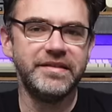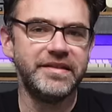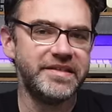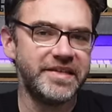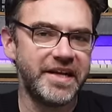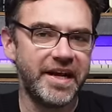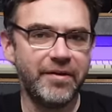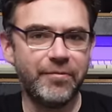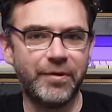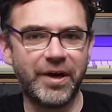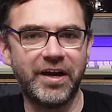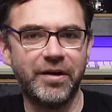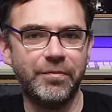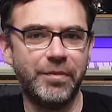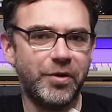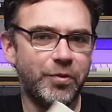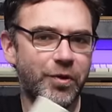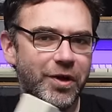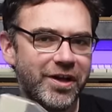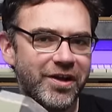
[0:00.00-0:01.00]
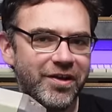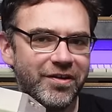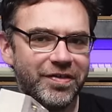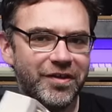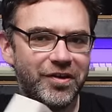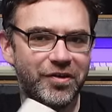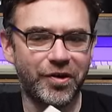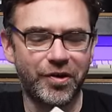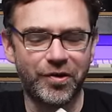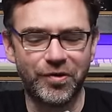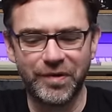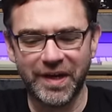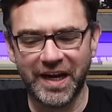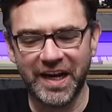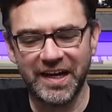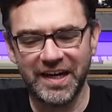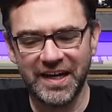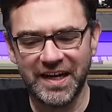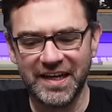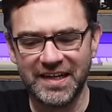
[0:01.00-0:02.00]
Today we're going to be working on the good old
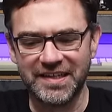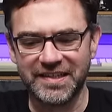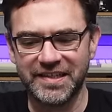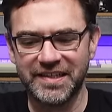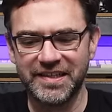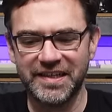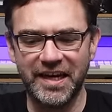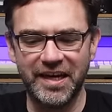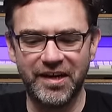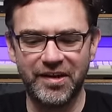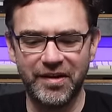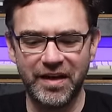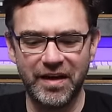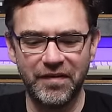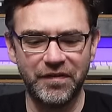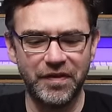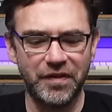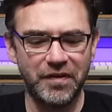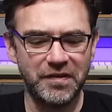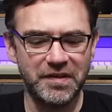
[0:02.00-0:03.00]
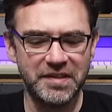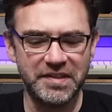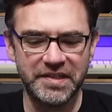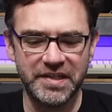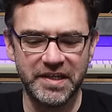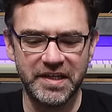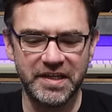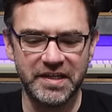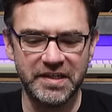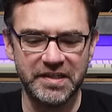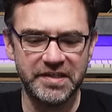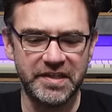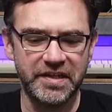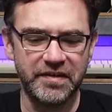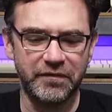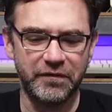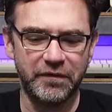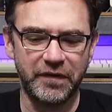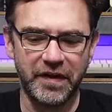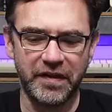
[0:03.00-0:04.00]
NES. Now, even though this thing is
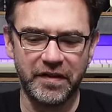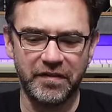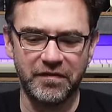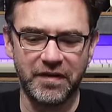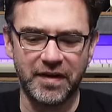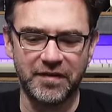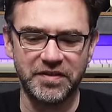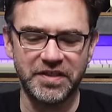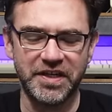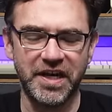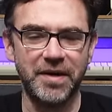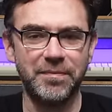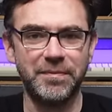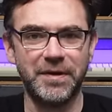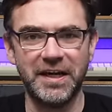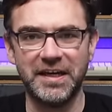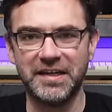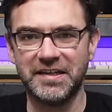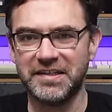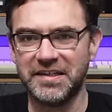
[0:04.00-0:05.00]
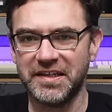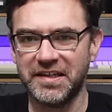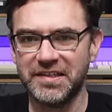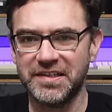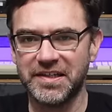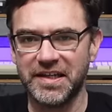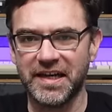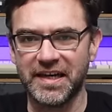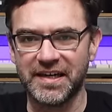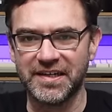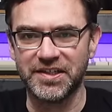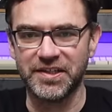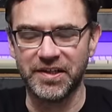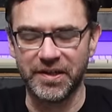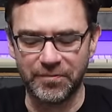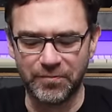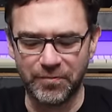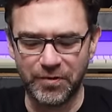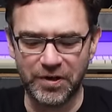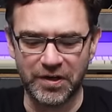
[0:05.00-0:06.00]
in fairly rough shape, it does actually
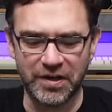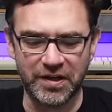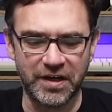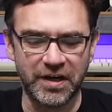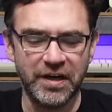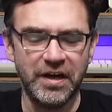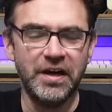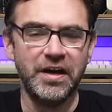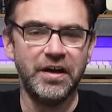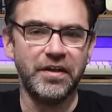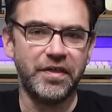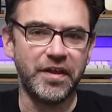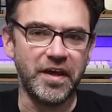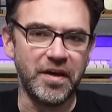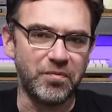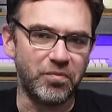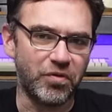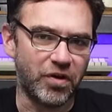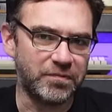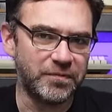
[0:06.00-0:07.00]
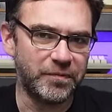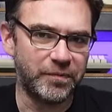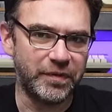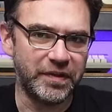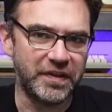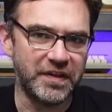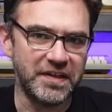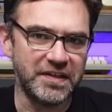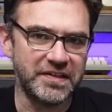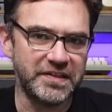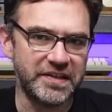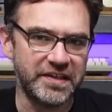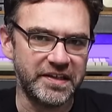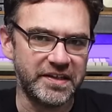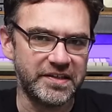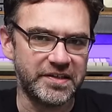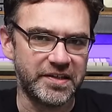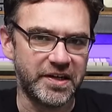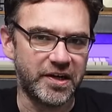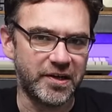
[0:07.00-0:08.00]
work. The problem with this
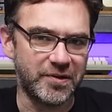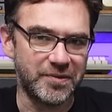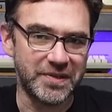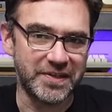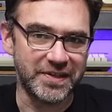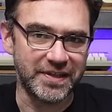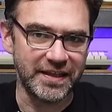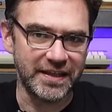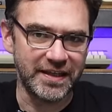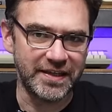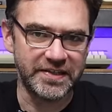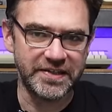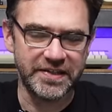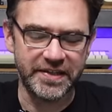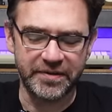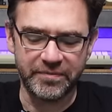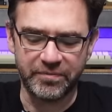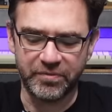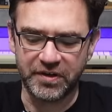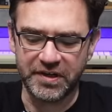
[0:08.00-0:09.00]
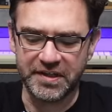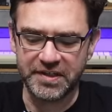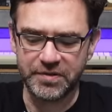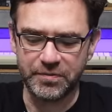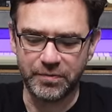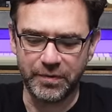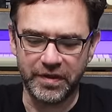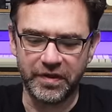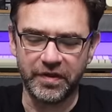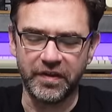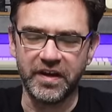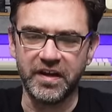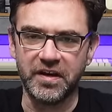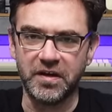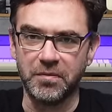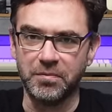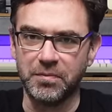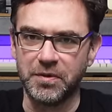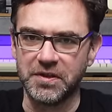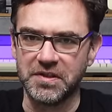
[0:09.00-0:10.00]
is I was less than impressed with the
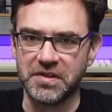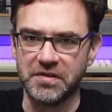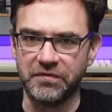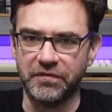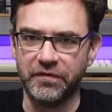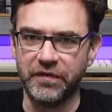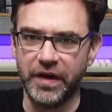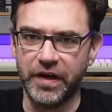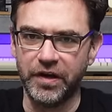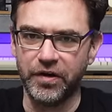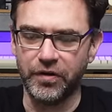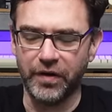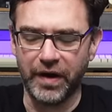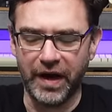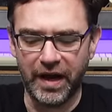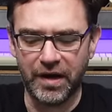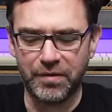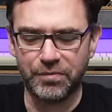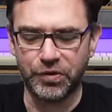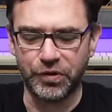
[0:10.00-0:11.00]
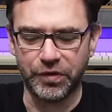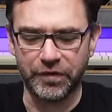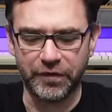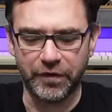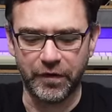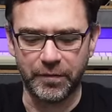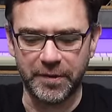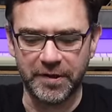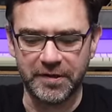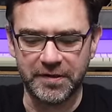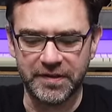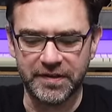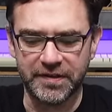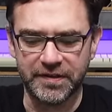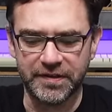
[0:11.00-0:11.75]
composite video output from it.